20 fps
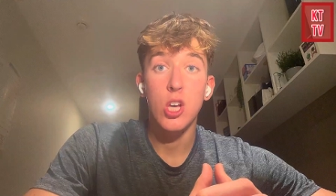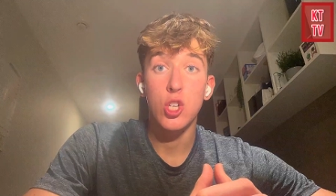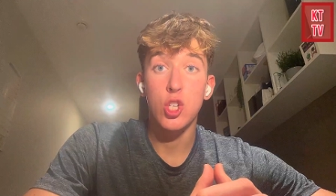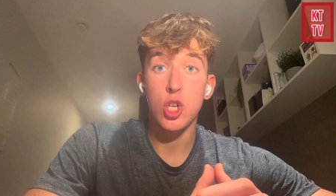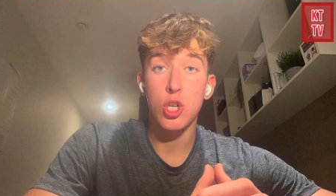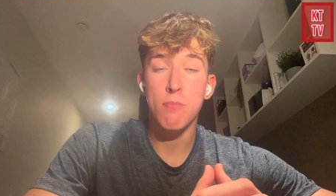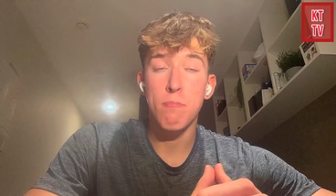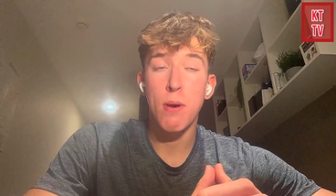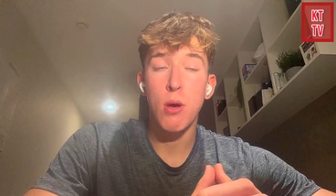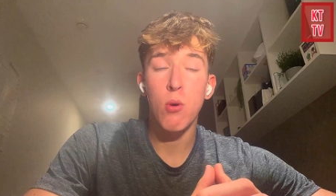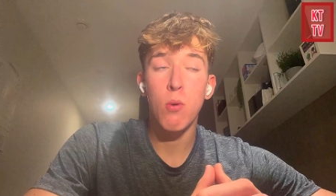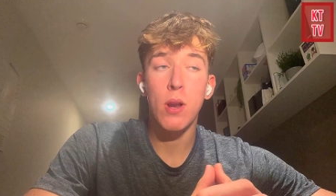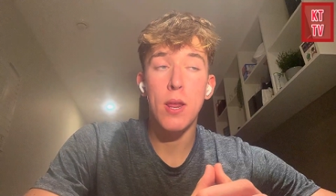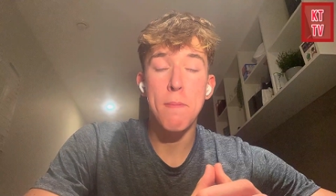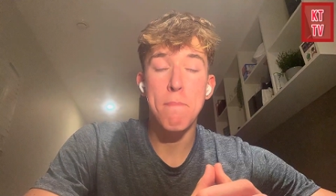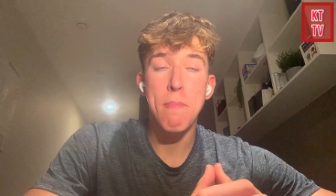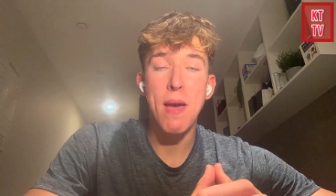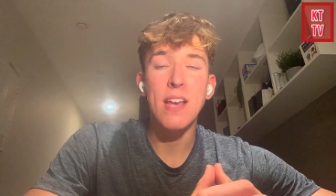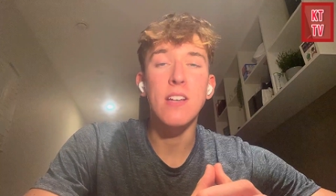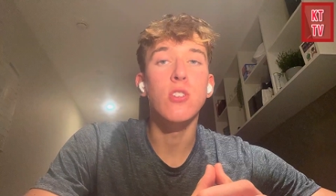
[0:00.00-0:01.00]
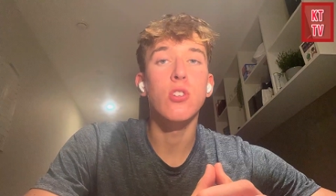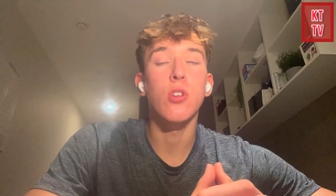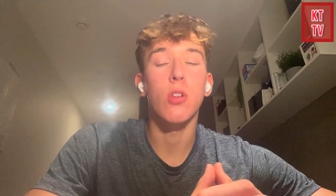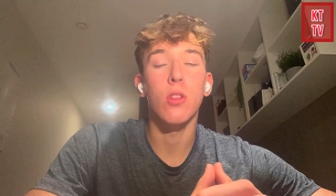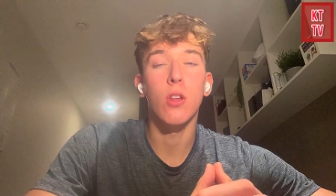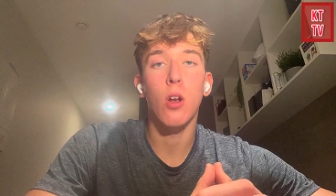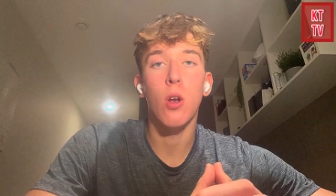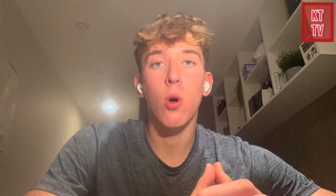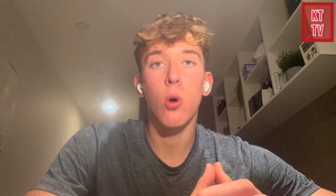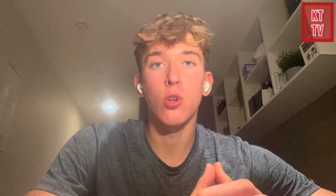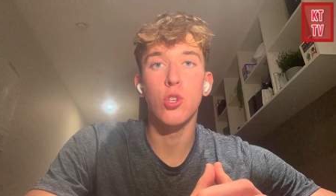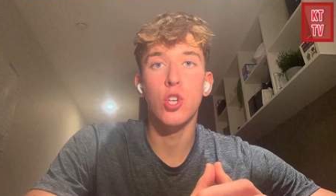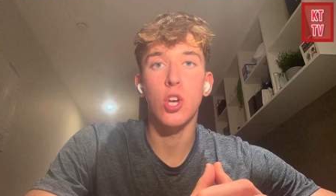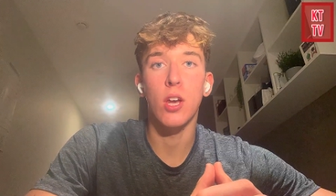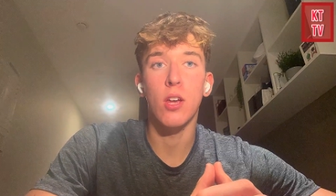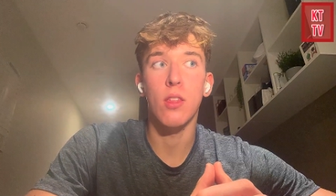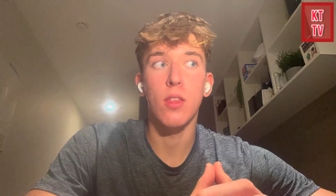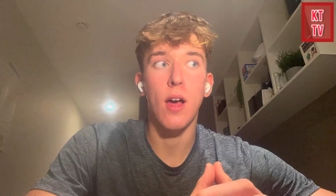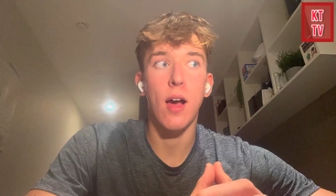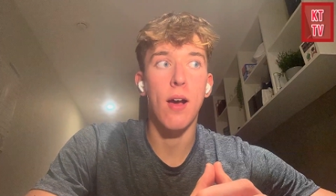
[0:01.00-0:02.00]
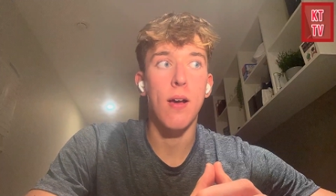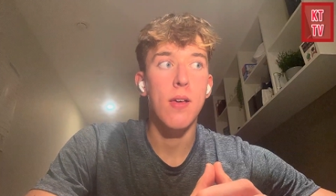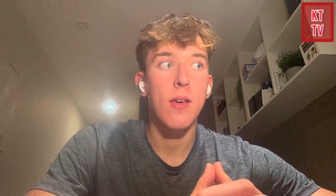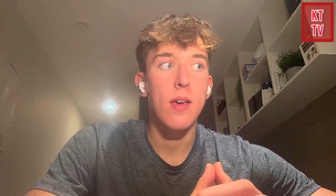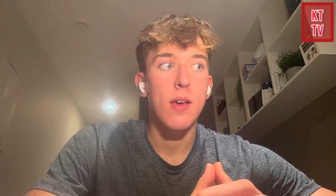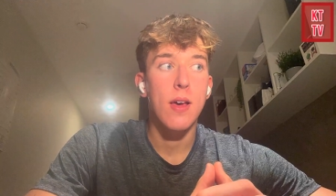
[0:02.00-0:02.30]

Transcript: just purely based on the logic that